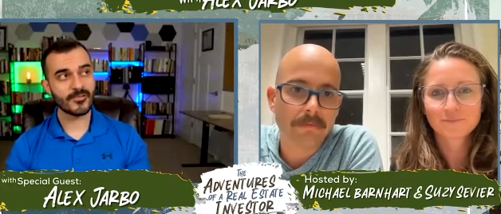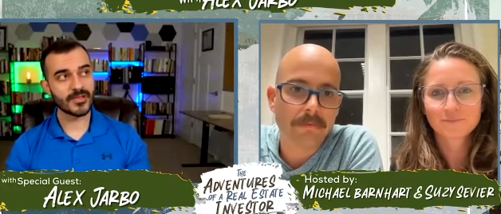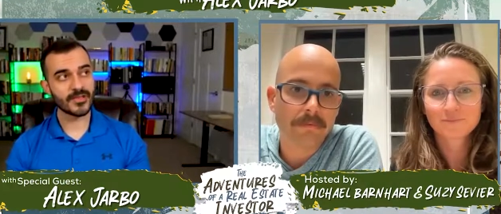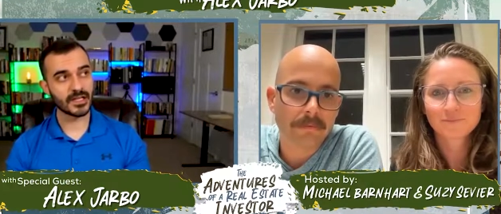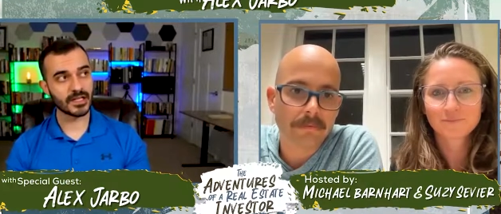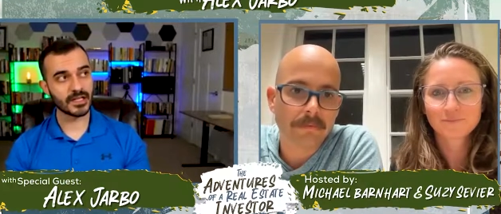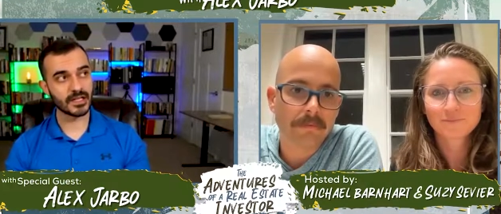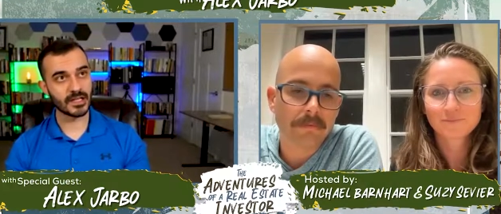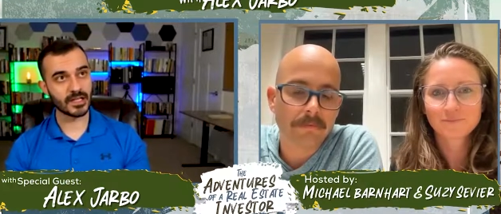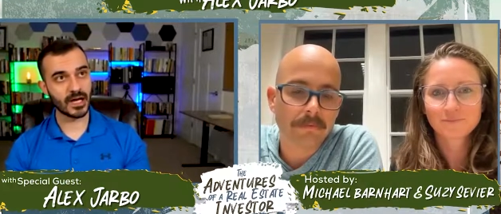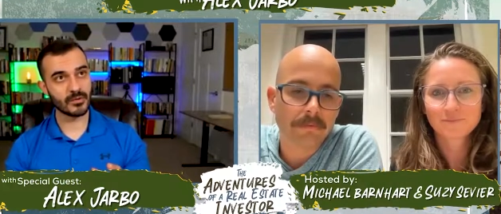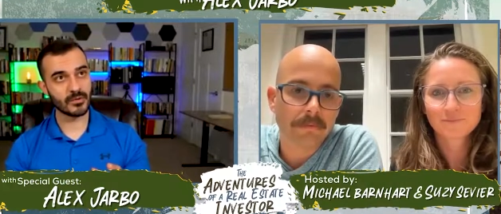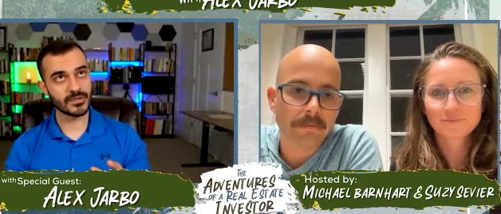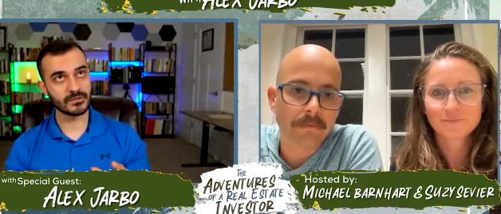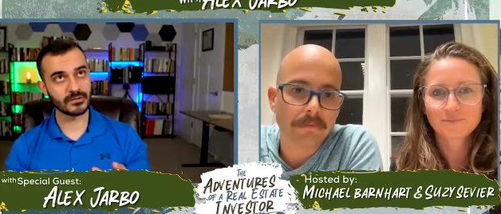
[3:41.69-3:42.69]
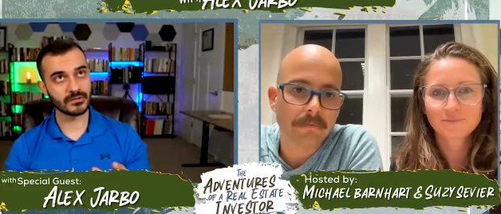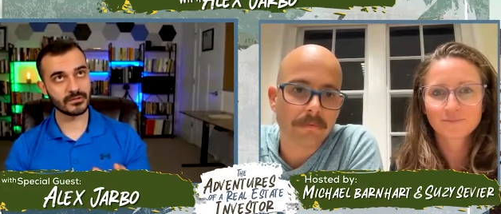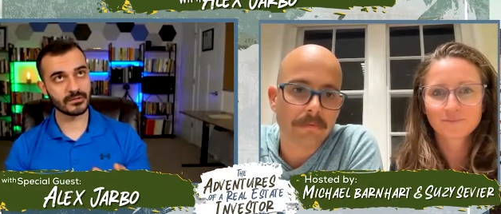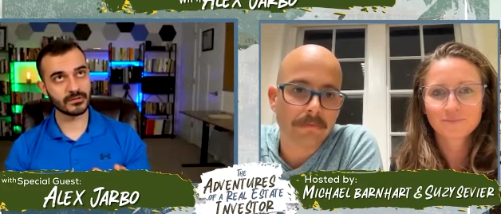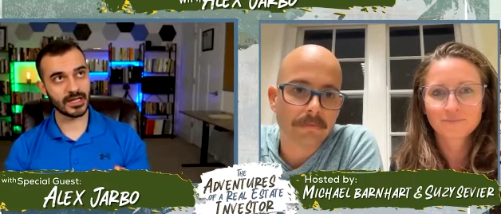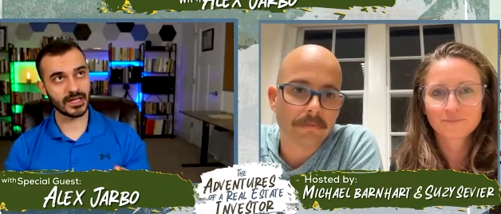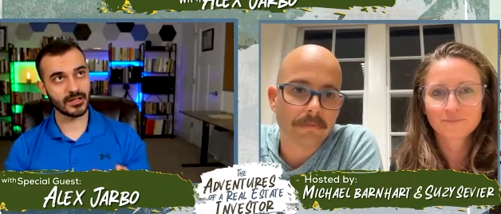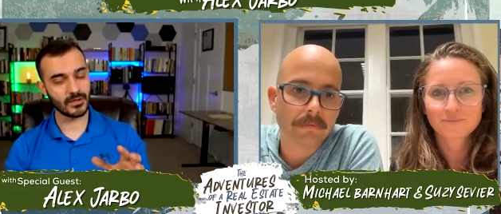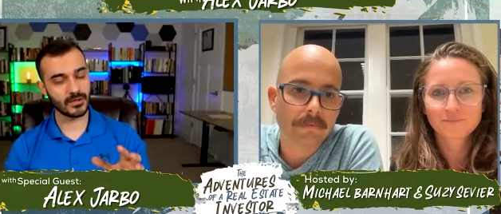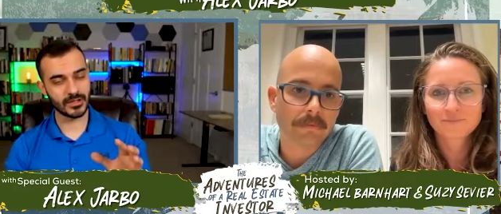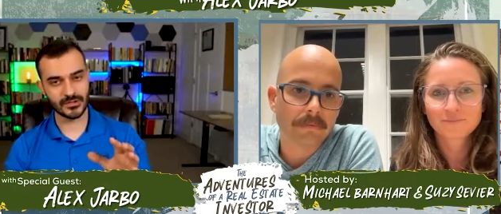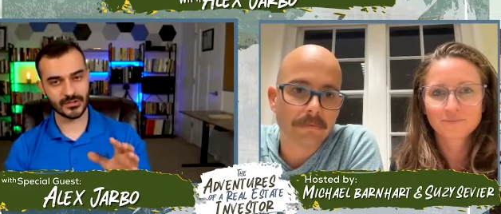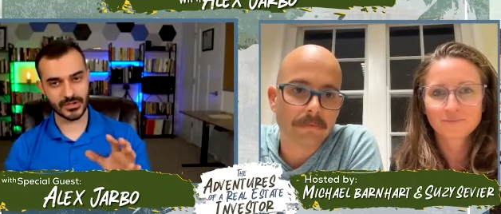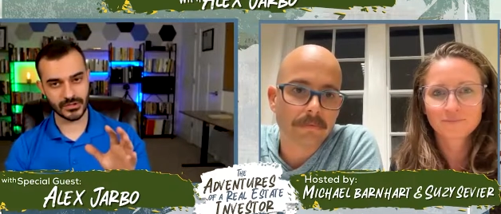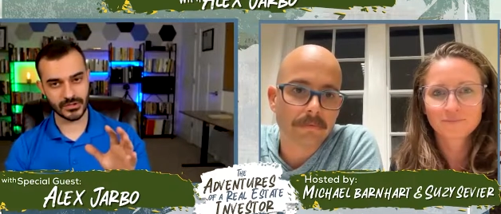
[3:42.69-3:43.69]
Speaker 1: And I wasn't, I didn't want to
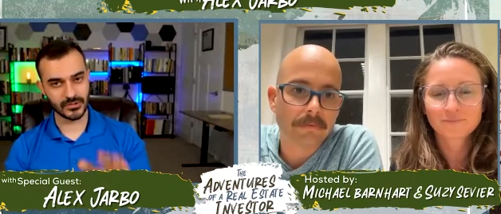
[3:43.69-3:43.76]
just